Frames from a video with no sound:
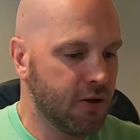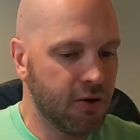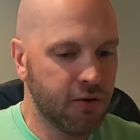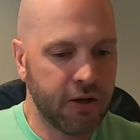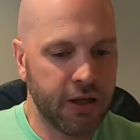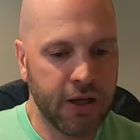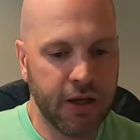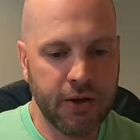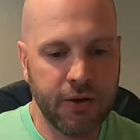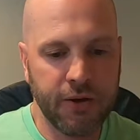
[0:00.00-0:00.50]

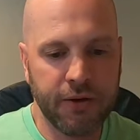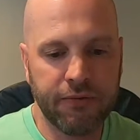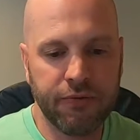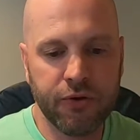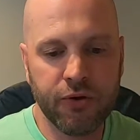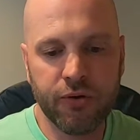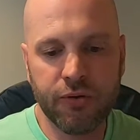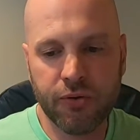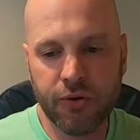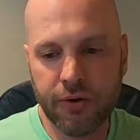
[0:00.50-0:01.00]
okay, if
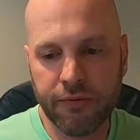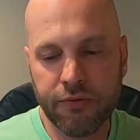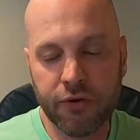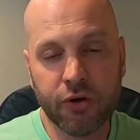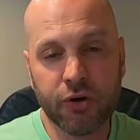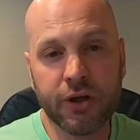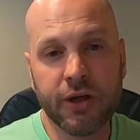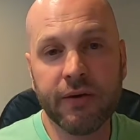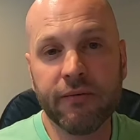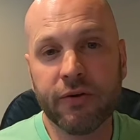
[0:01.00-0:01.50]
you if
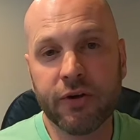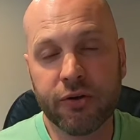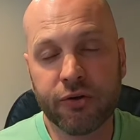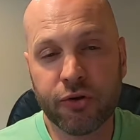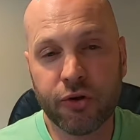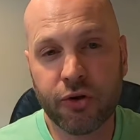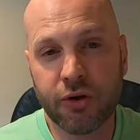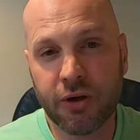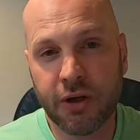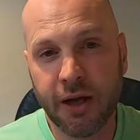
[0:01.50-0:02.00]
you're given
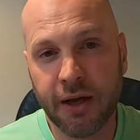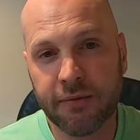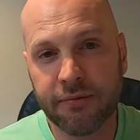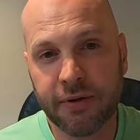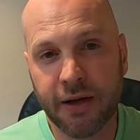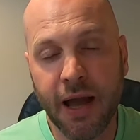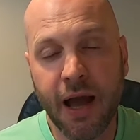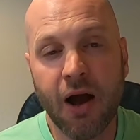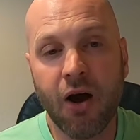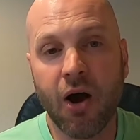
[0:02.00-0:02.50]
eternal
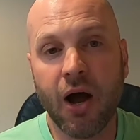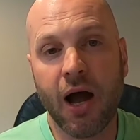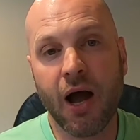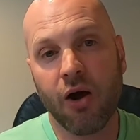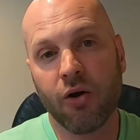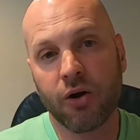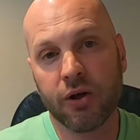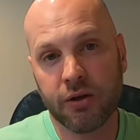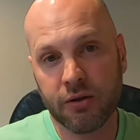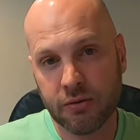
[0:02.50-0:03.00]
life now,
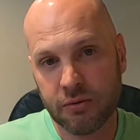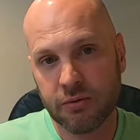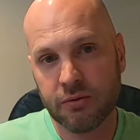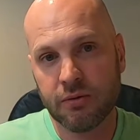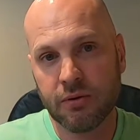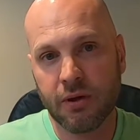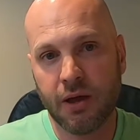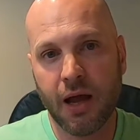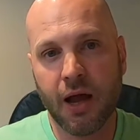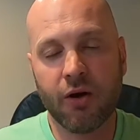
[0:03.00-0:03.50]
how
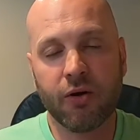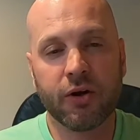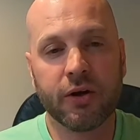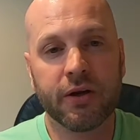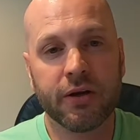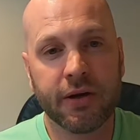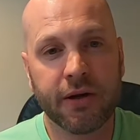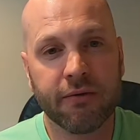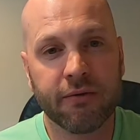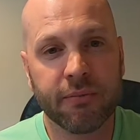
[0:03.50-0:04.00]
can how can
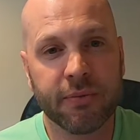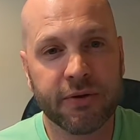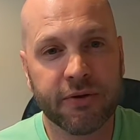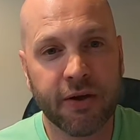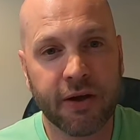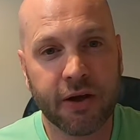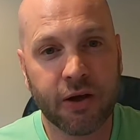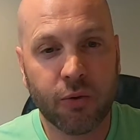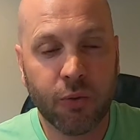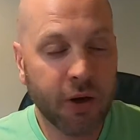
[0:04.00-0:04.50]
it ever be
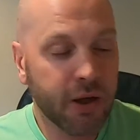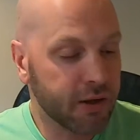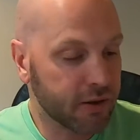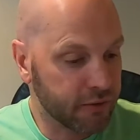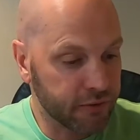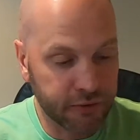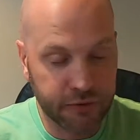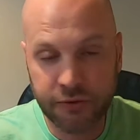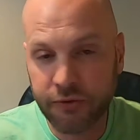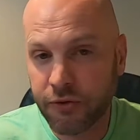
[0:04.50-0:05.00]
taken away?
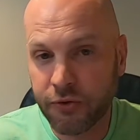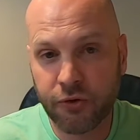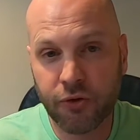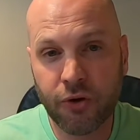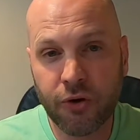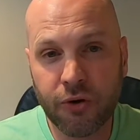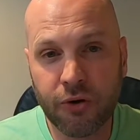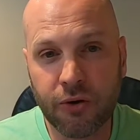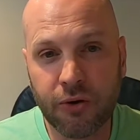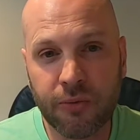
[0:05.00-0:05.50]
Because it's
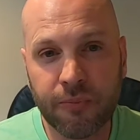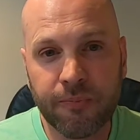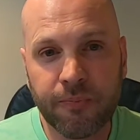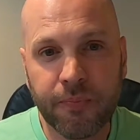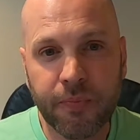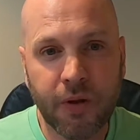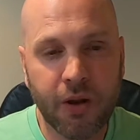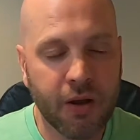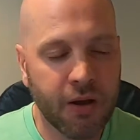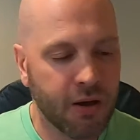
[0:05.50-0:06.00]
eternal.
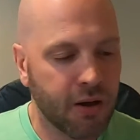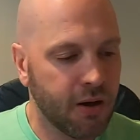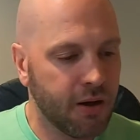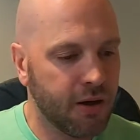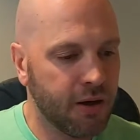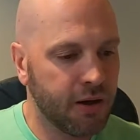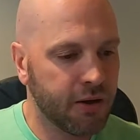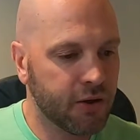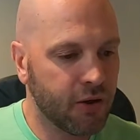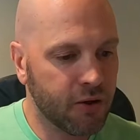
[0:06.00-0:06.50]

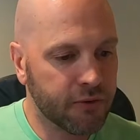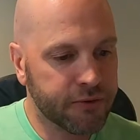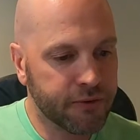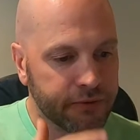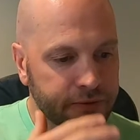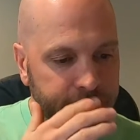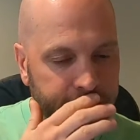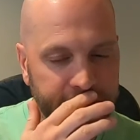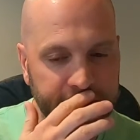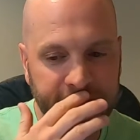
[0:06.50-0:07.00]
Uh, it
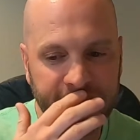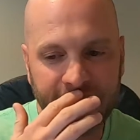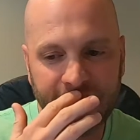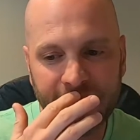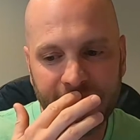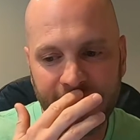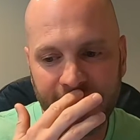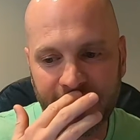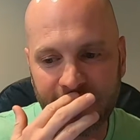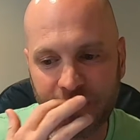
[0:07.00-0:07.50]
also says
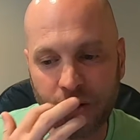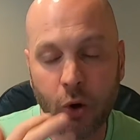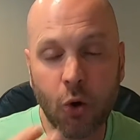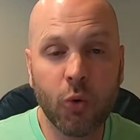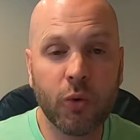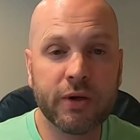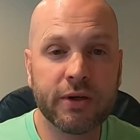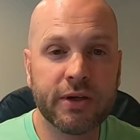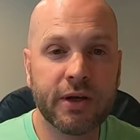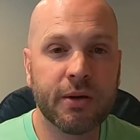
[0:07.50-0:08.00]
there that no
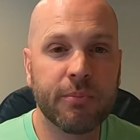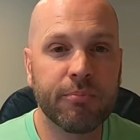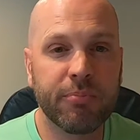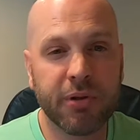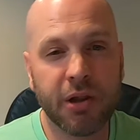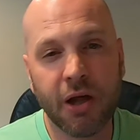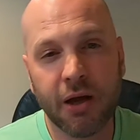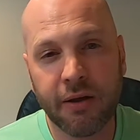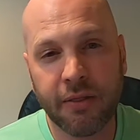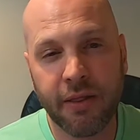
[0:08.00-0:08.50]
one can
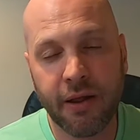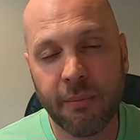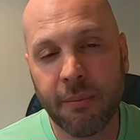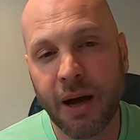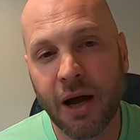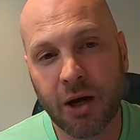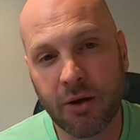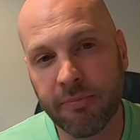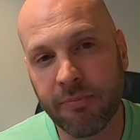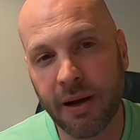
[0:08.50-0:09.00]
pluck
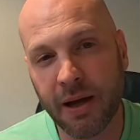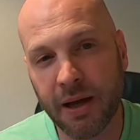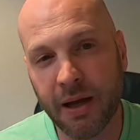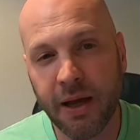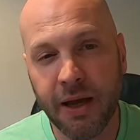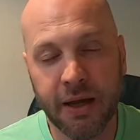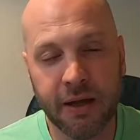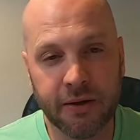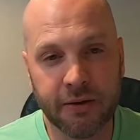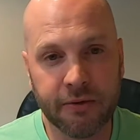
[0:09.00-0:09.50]
them out of my
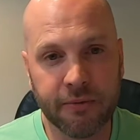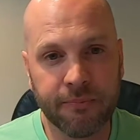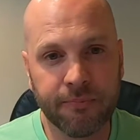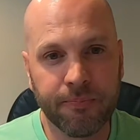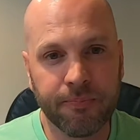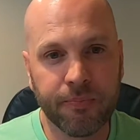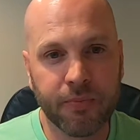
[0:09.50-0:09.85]
hand.